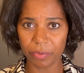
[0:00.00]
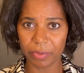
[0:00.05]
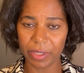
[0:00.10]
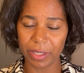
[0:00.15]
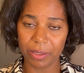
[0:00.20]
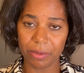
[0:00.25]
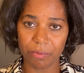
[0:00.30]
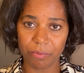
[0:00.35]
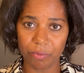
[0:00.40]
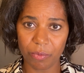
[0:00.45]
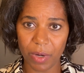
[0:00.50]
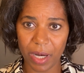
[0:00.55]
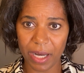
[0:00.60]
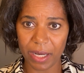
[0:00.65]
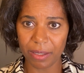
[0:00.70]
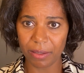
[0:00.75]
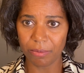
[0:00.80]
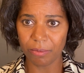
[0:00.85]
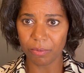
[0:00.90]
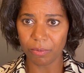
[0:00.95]
like
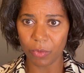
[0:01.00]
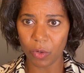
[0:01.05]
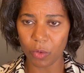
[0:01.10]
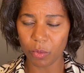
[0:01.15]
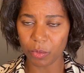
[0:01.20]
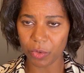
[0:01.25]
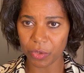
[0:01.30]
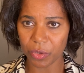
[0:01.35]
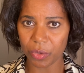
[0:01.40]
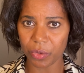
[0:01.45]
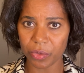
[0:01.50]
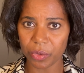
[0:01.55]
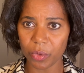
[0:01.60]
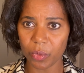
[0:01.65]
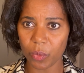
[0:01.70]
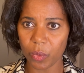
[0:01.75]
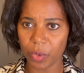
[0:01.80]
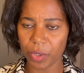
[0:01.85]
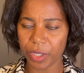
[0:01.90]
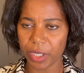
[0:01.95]
right almost on the
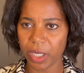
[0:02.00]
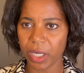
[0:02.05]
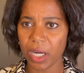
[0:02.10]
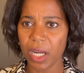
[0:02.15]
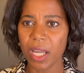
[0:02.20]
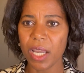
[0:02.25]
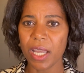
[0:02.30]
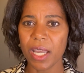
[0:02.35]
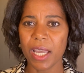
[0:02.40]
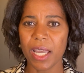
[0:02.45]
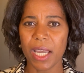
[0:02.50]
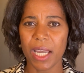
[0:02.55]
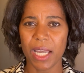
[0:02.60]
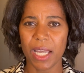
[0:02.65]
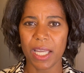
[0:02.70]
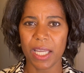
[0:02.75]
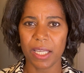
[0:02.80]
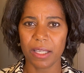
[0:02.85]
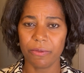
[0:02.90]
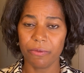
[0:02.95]
water,
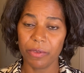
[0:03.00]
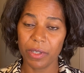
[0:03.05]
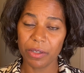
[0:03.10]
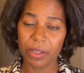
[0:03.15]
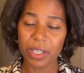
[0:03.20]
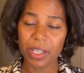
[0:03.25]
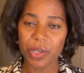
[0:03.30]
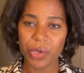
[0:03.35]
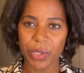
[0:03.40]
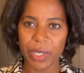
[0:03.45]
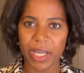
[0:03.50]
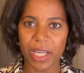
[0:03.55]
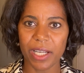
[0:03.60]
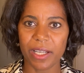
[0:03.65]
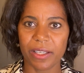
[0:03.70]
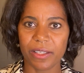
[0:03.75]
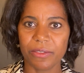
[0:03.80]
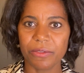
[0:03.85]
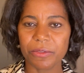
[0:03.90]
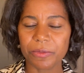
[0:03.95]
and very
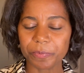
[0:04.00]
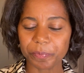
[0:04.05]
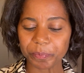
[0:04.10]
creative.